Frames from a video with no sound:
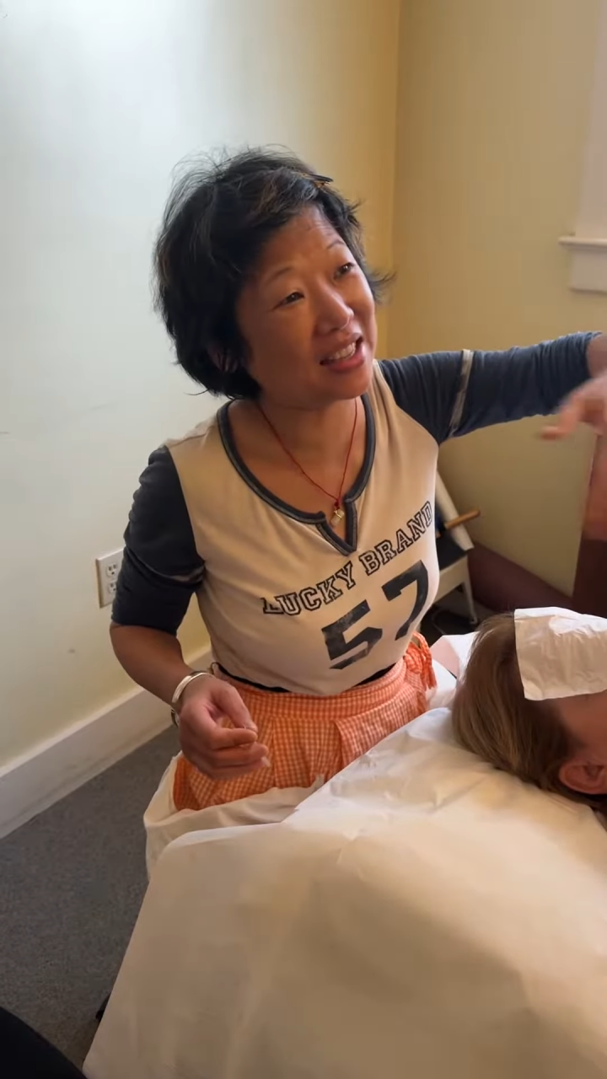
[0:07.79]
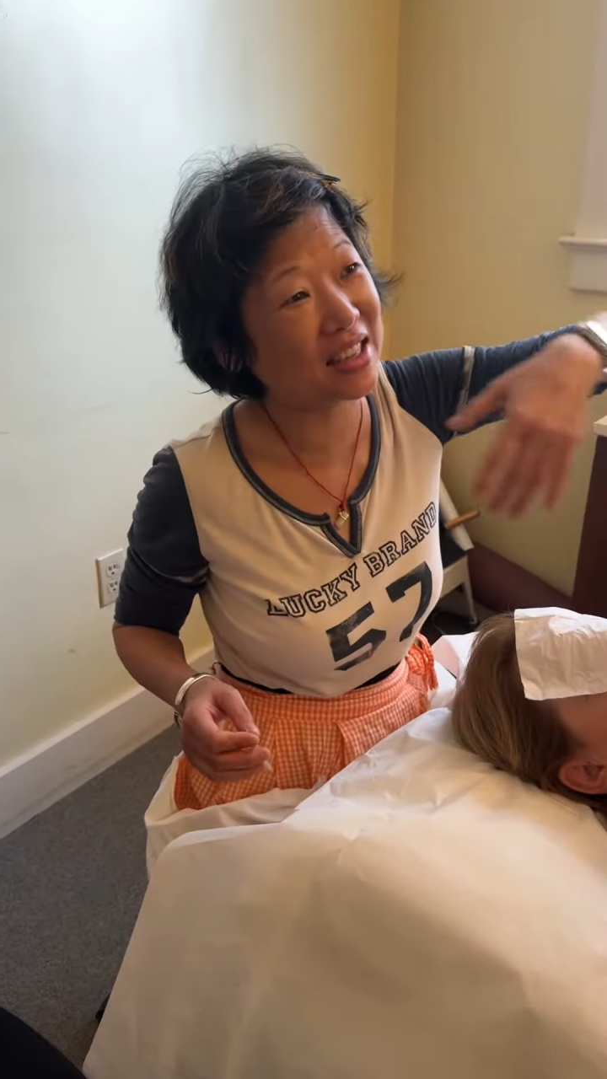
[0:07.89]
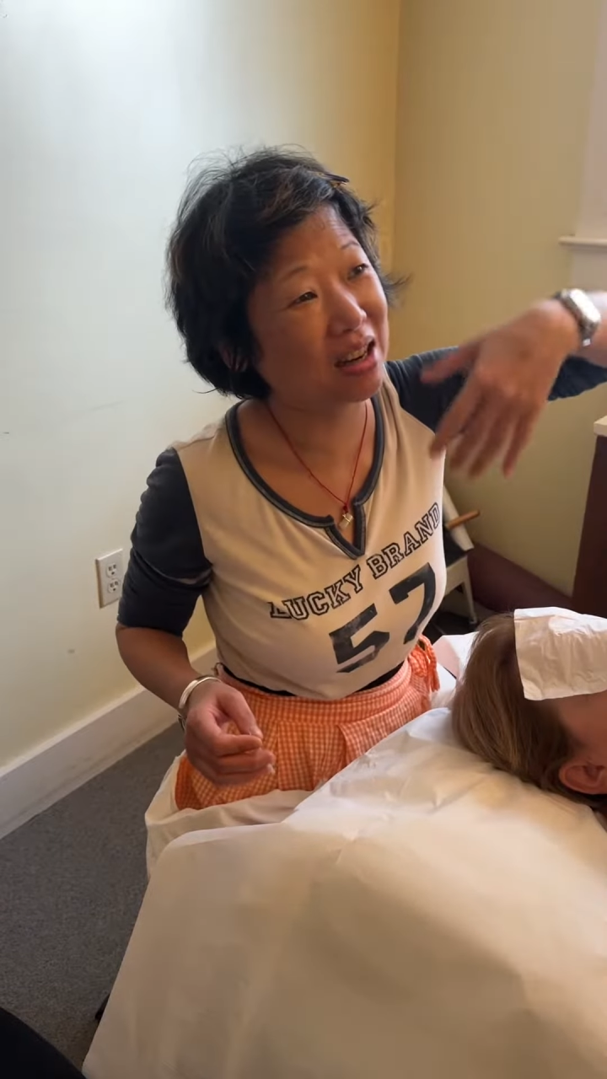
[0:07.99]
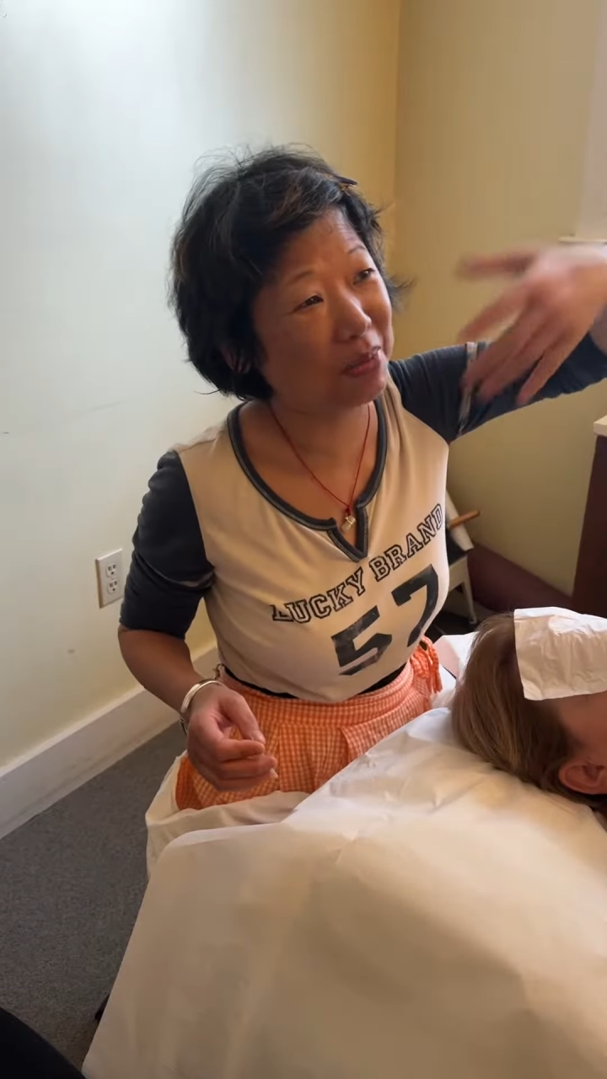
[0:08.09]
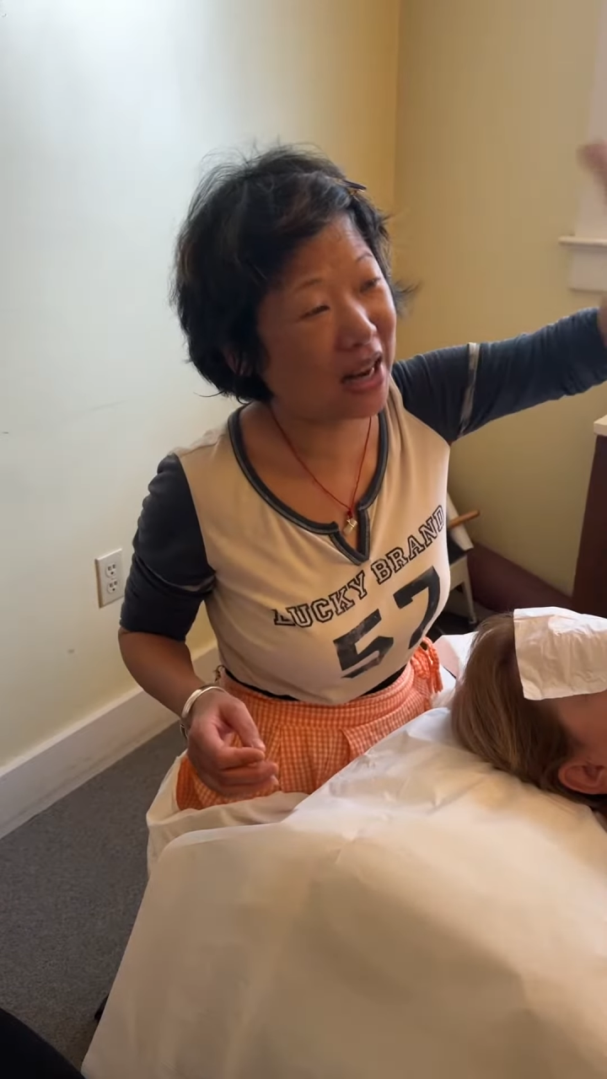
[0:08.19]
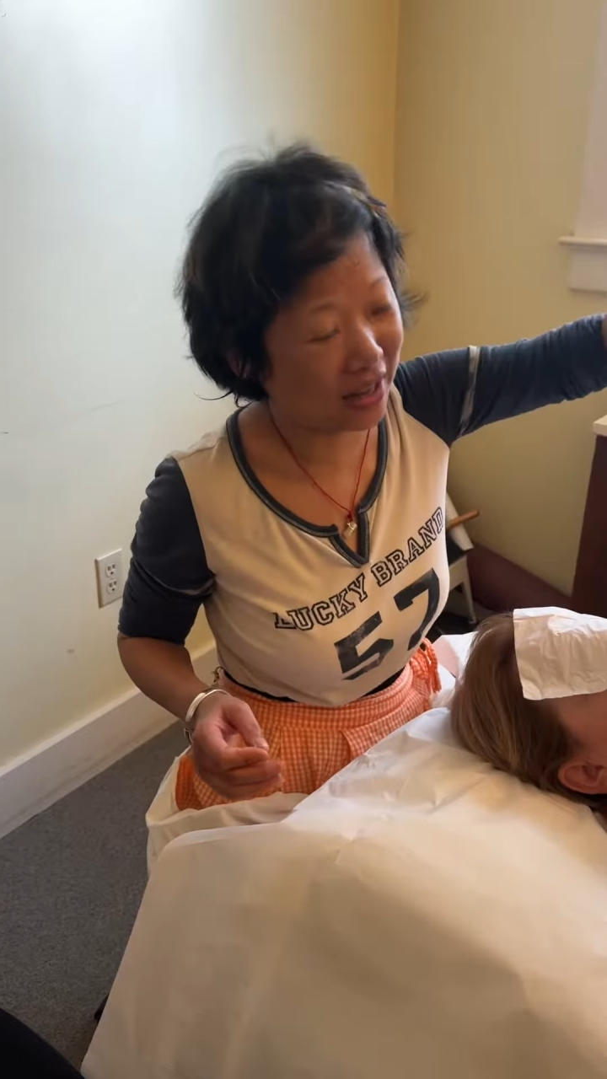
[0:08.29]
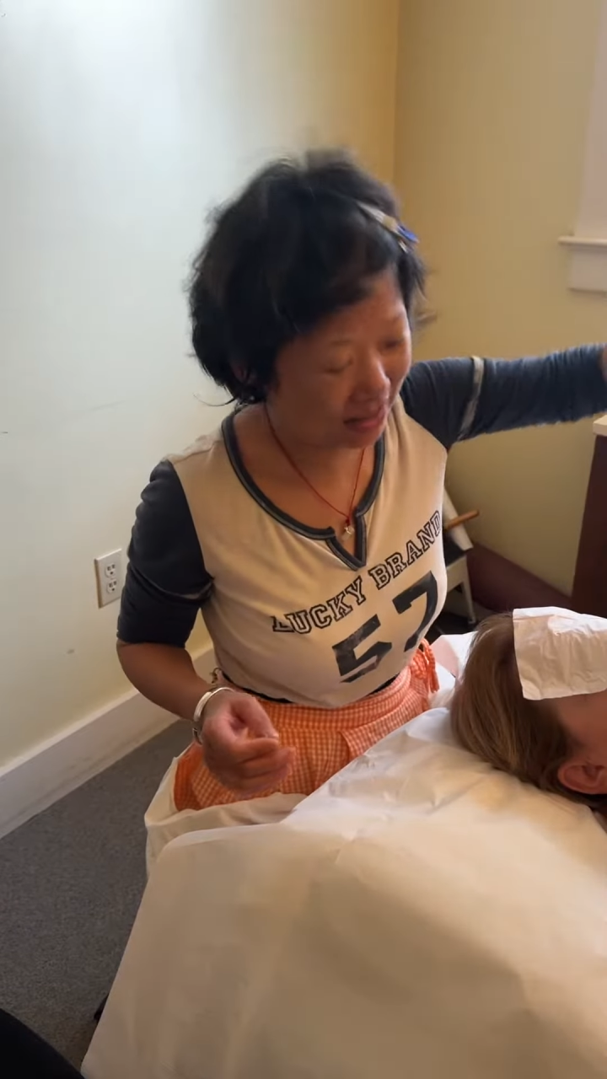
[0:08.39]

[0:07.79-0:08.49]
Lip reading: It's gonna be like,